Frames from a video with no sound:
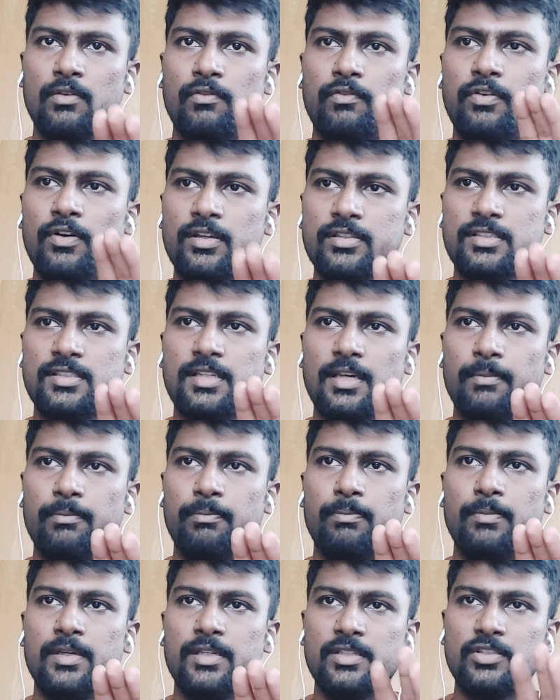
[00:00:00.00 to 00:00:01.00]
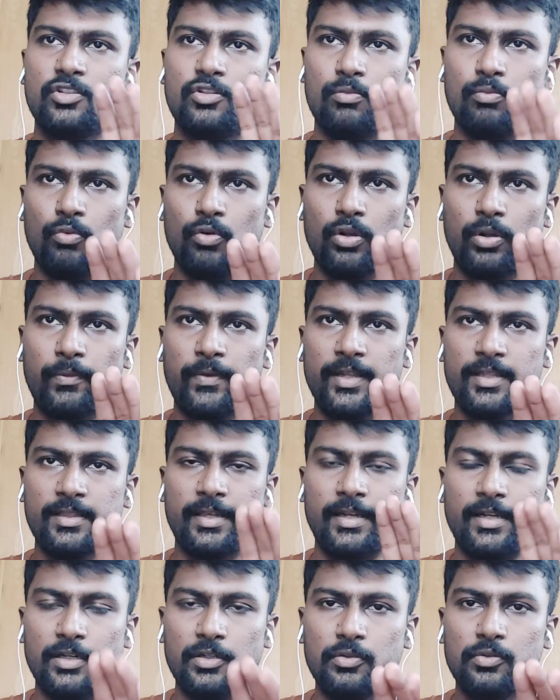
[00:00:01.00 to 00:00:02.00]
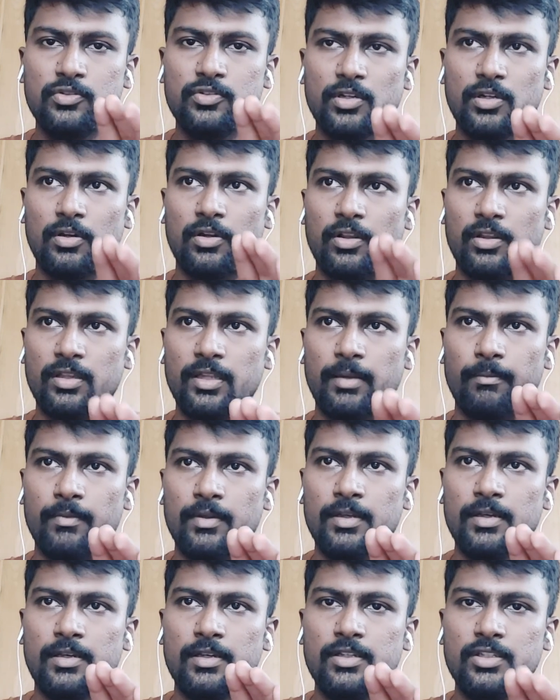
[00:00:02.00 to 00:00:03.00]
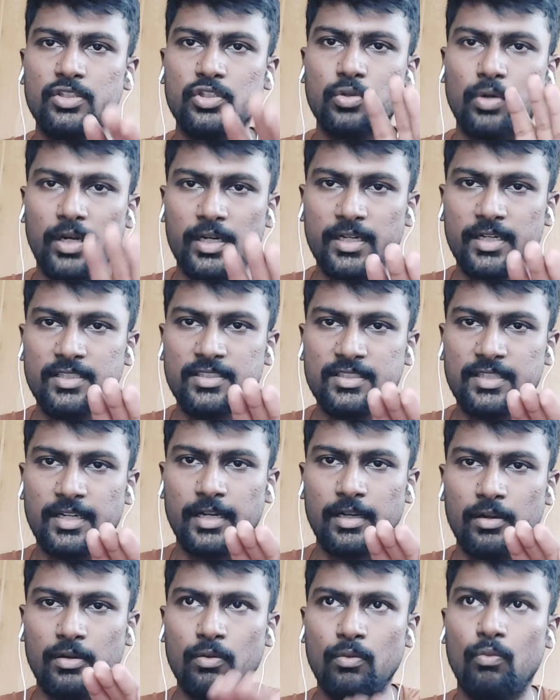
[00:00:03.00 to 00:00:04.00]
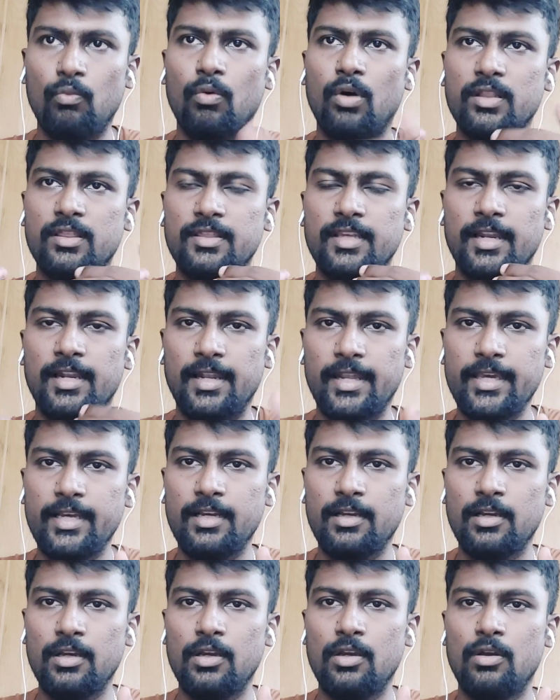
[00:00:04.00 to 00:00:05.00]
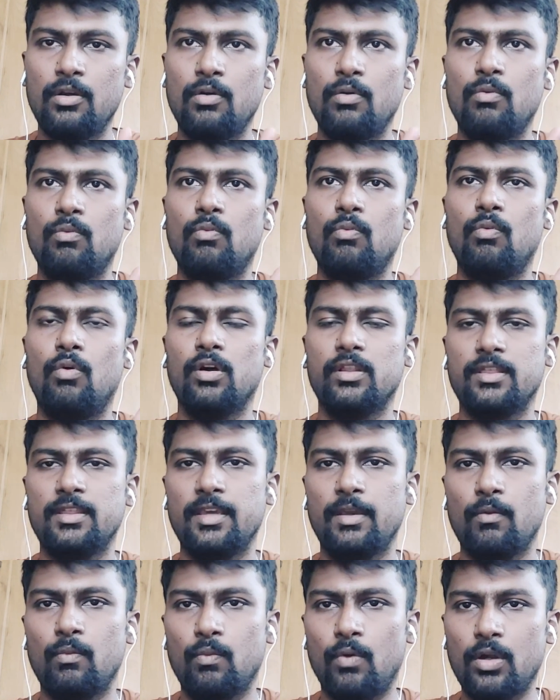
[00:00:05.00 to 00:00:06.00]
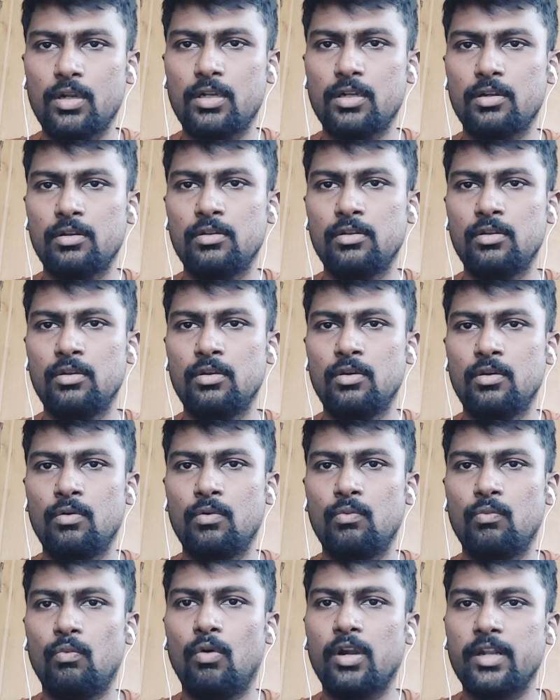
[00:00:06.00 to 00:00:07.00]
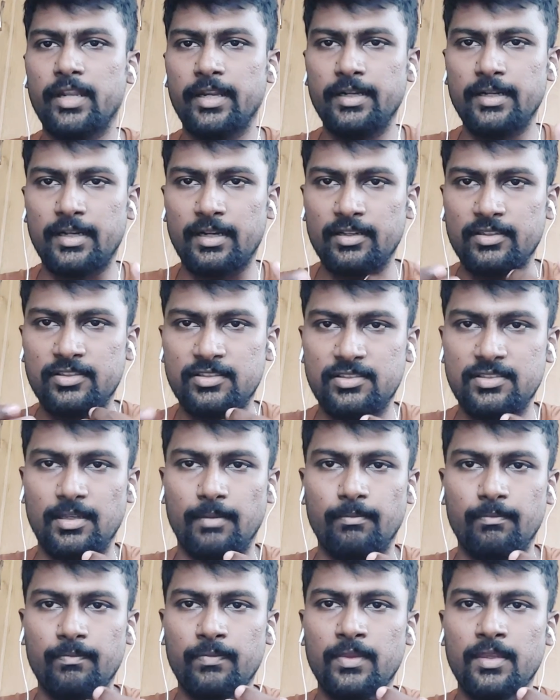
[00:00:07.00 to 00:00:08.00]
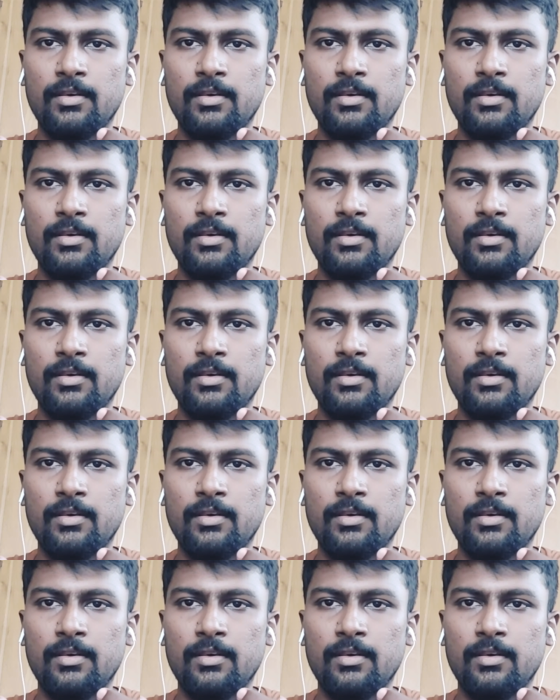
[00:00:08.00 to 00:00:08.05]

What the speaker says: First step is to motivate the individual or a team, is to understand what they like, what they want, what interests them.